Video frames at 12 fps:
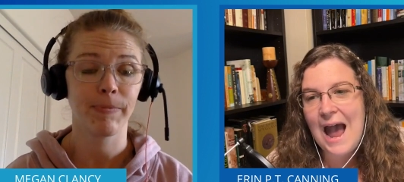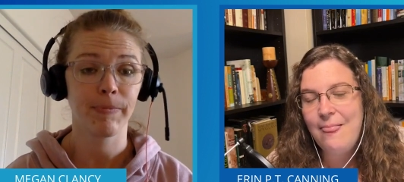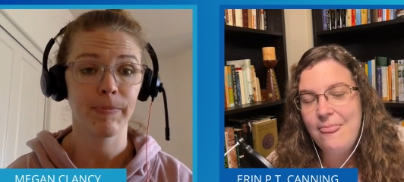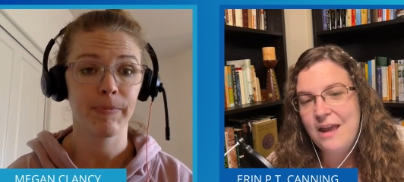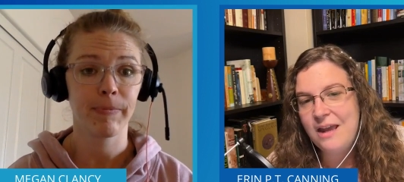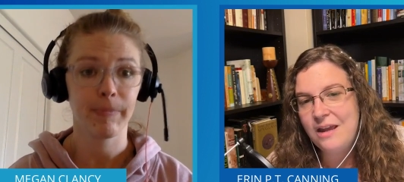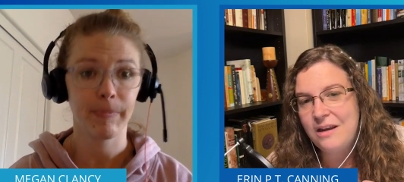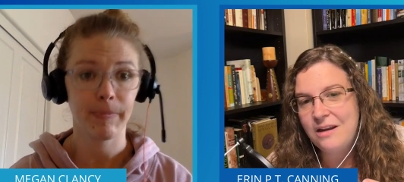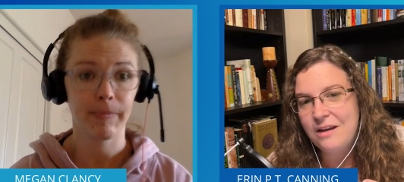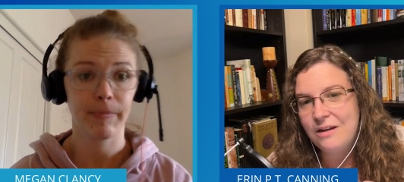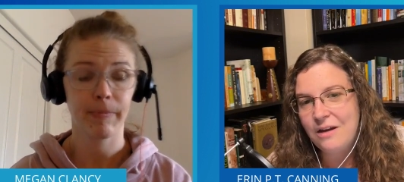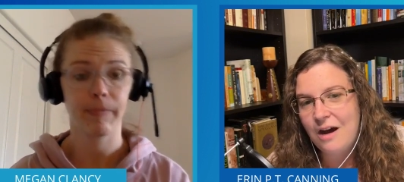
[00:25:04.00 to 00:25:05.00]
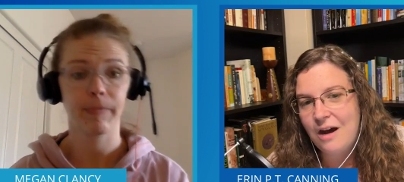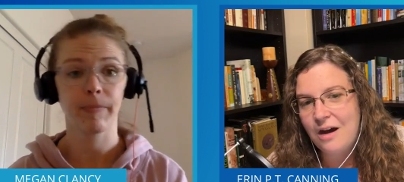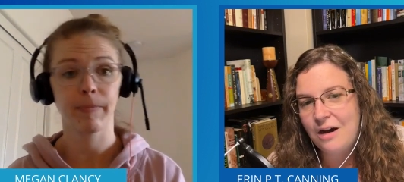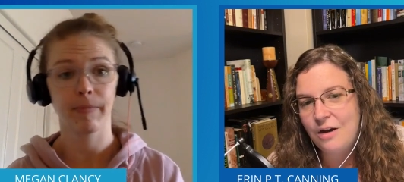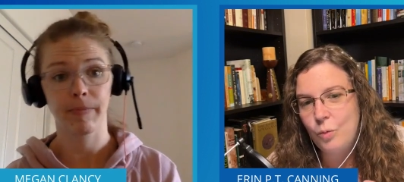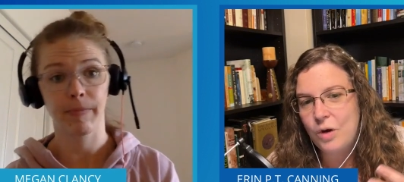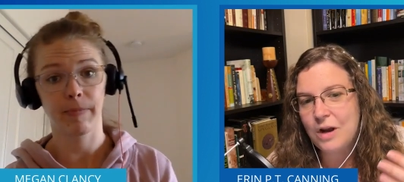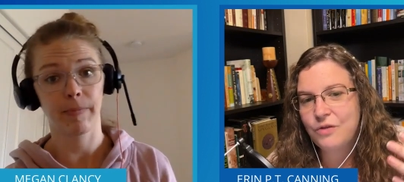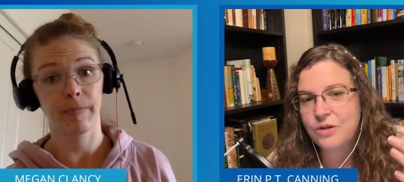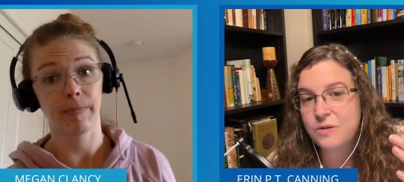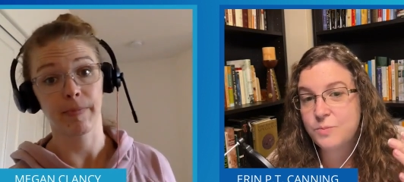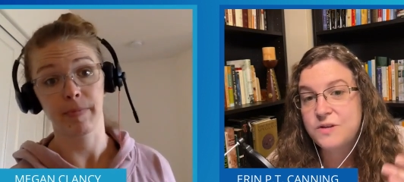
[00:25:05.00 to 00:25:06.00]
Speaker 1: And then uh,
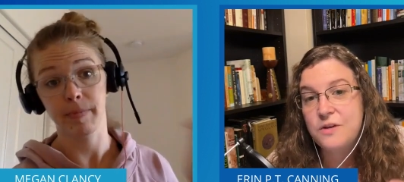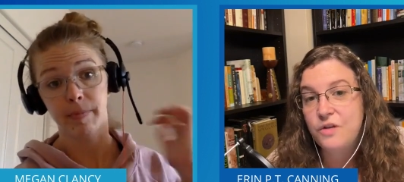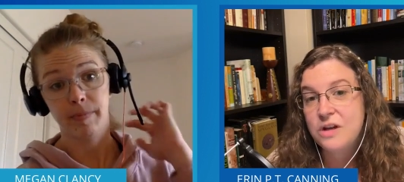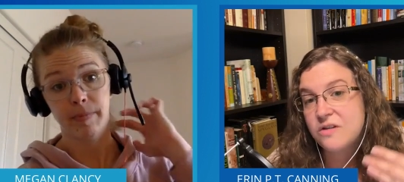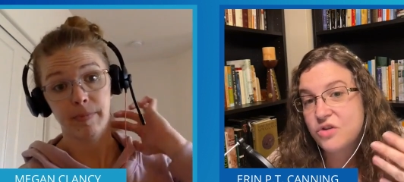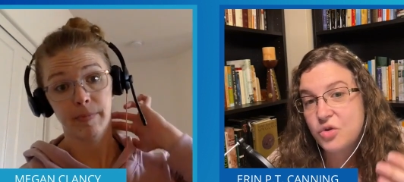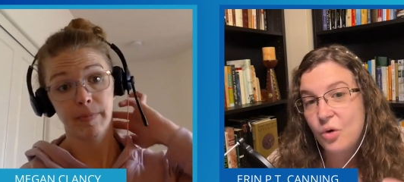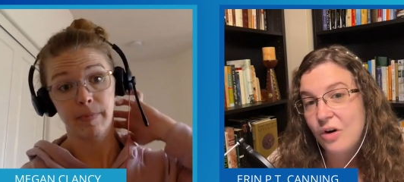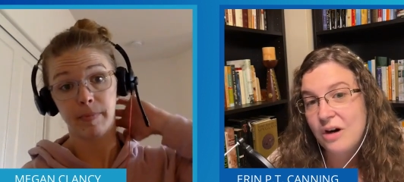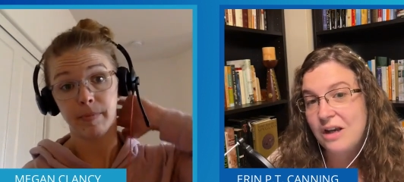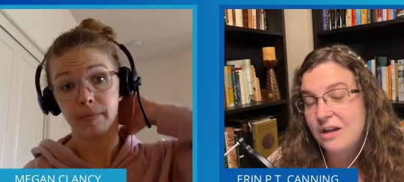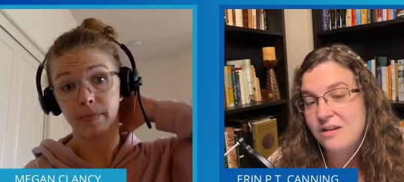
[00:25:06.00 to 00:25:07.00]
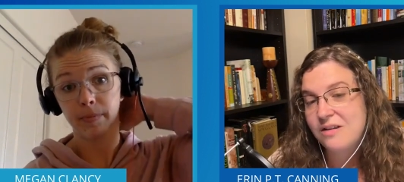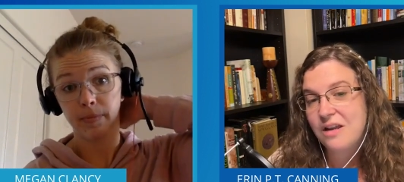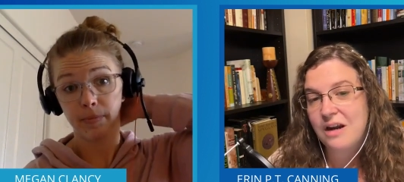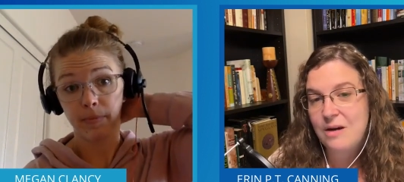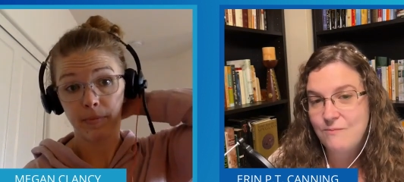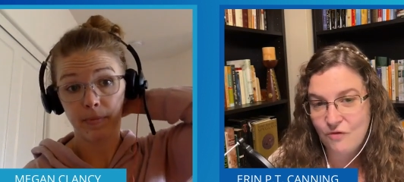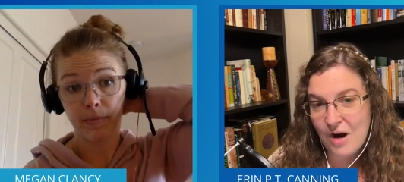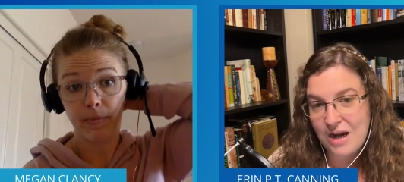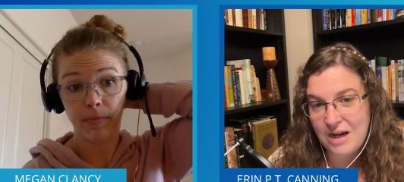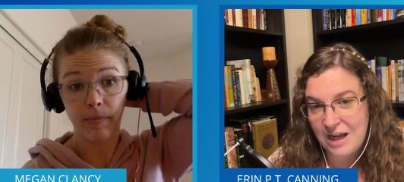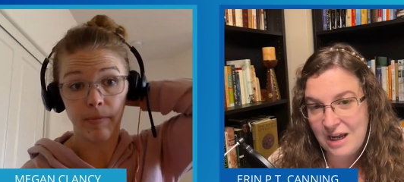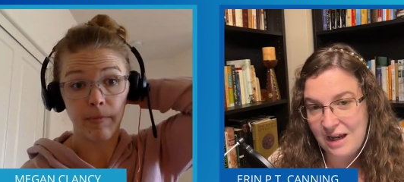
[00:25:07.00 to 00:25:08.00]
whatever specific story it is that I'm
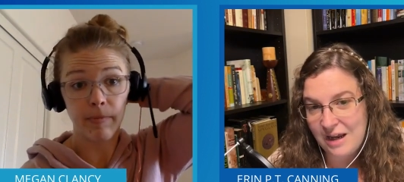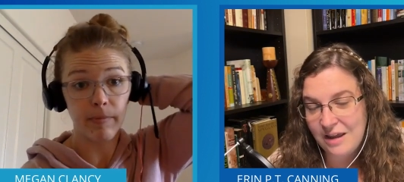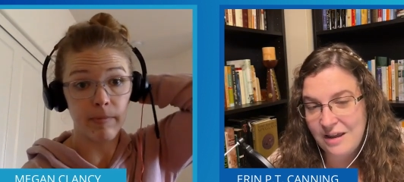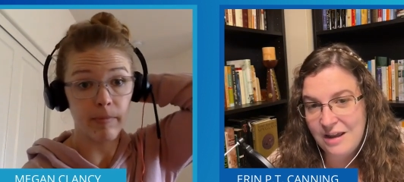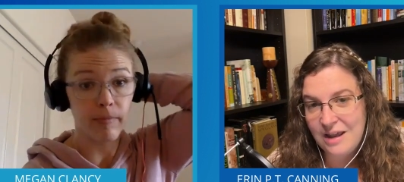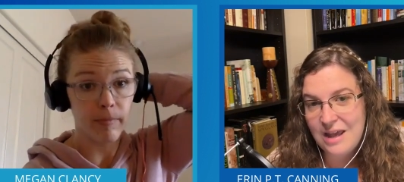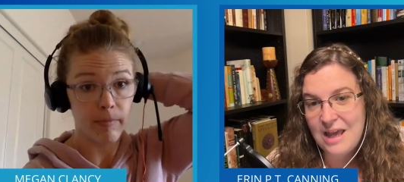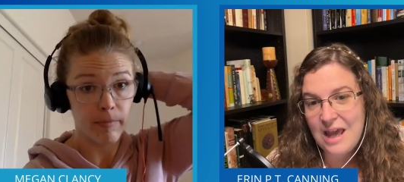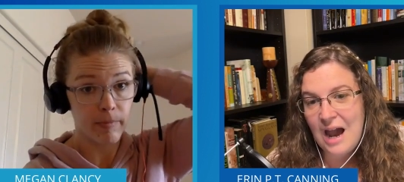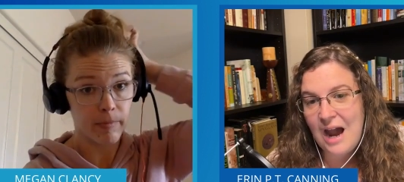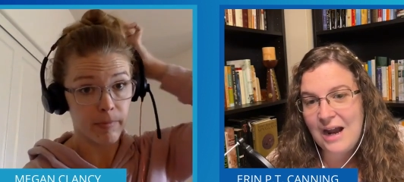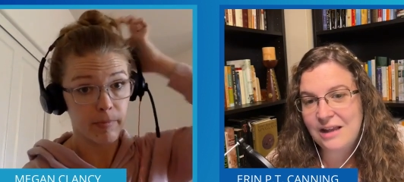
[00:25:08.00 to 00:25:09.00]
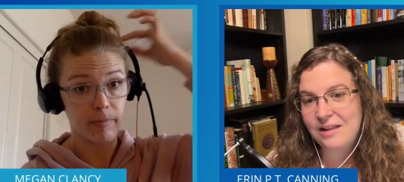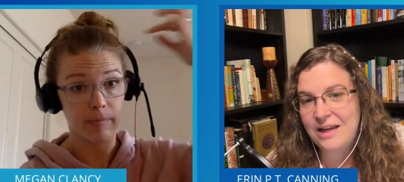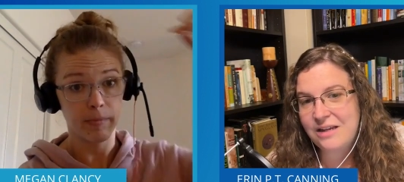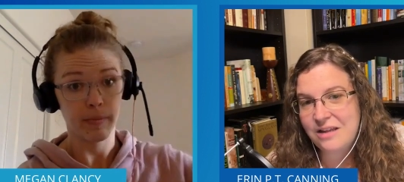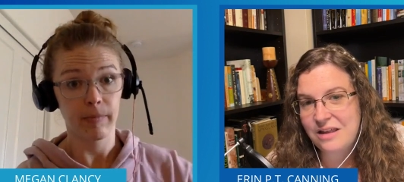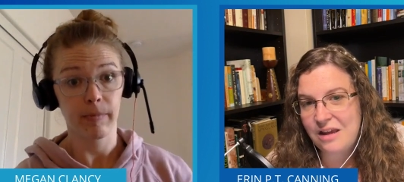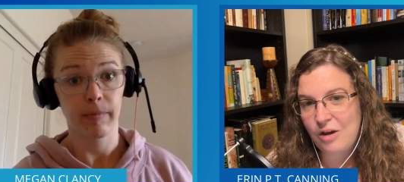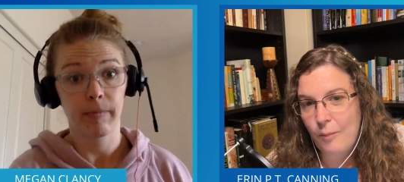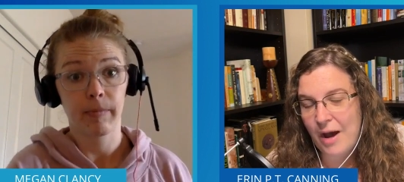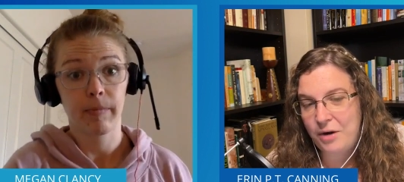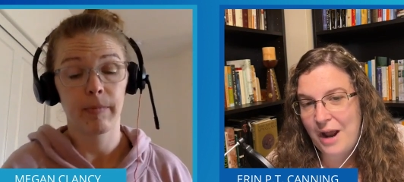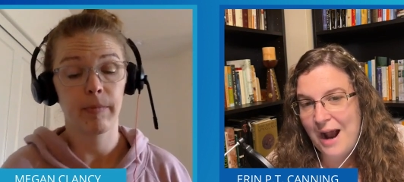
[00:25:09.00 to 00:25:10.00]
writing, I like to think
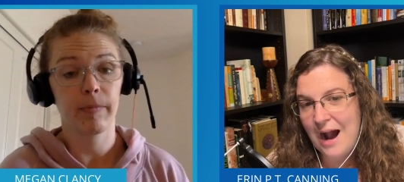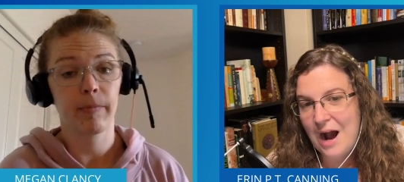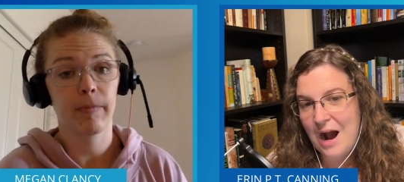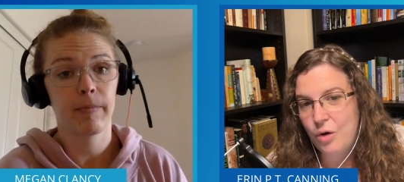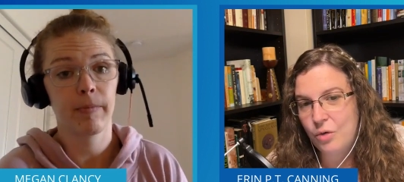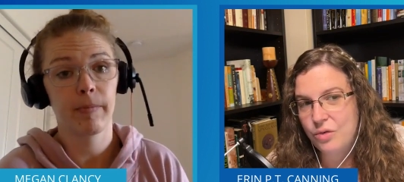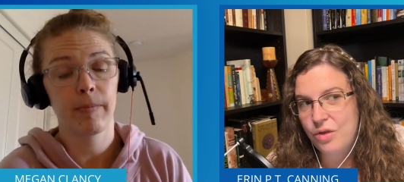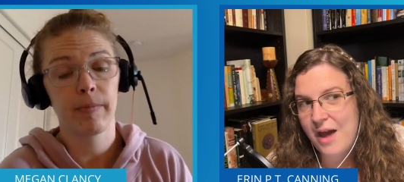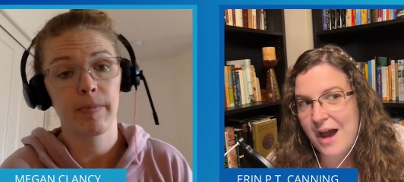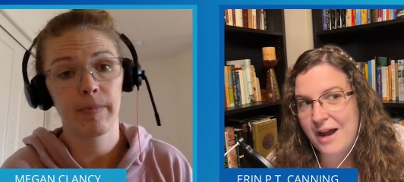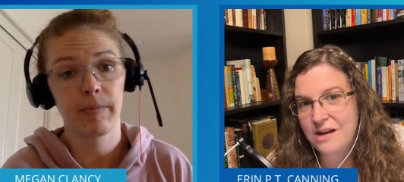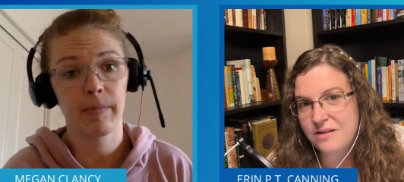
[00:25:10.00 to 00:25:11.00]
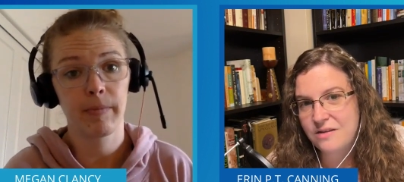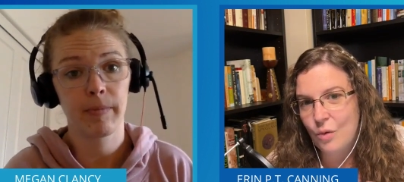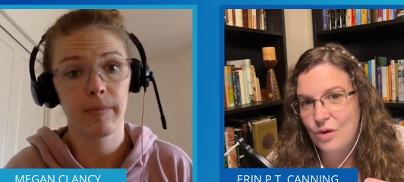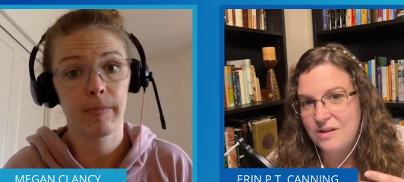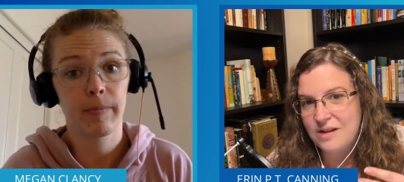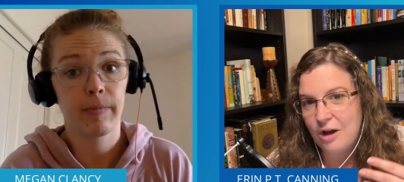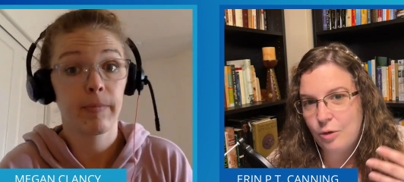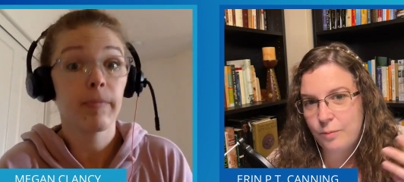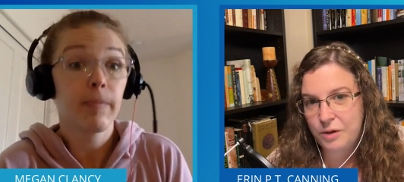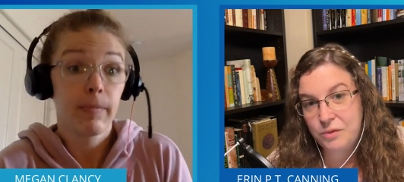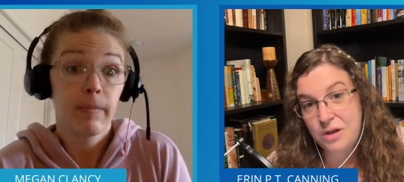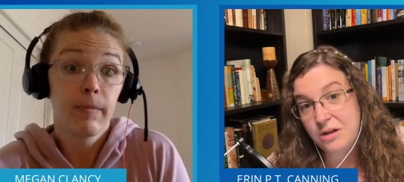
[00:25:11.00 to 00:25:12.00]
about how that is going to help
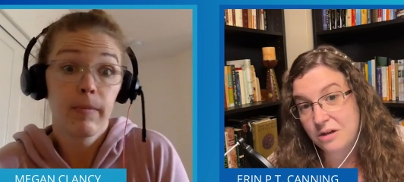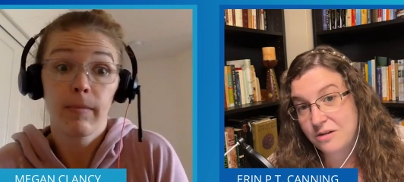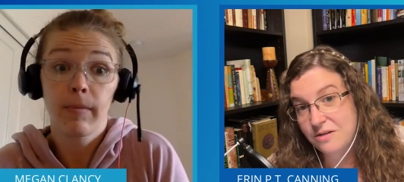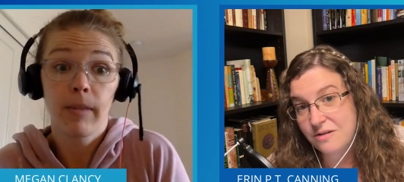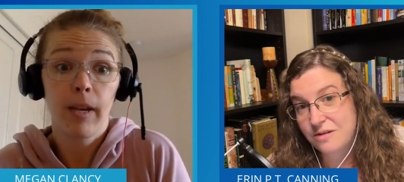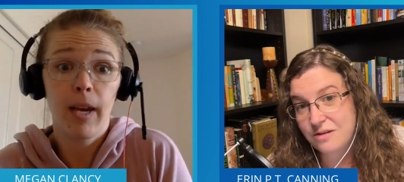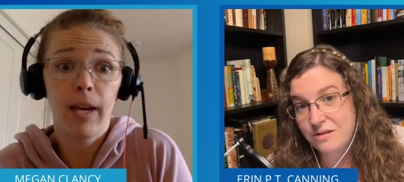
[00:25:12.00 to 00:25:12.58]
my readers.